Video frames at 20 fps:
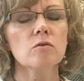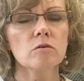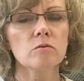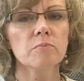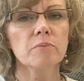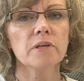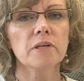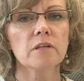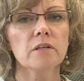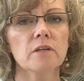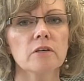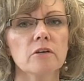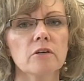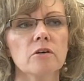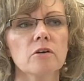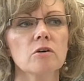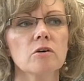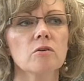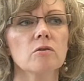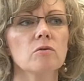local
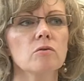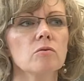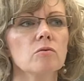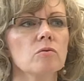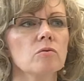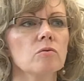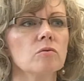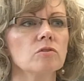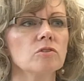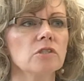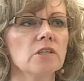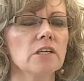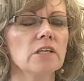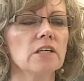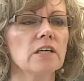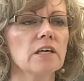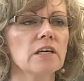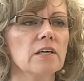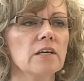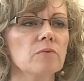biller who,
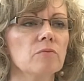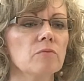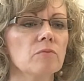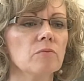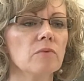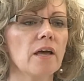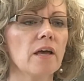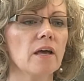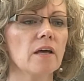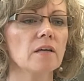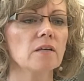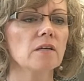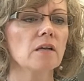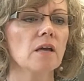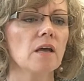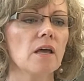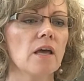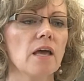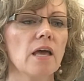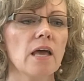she and I had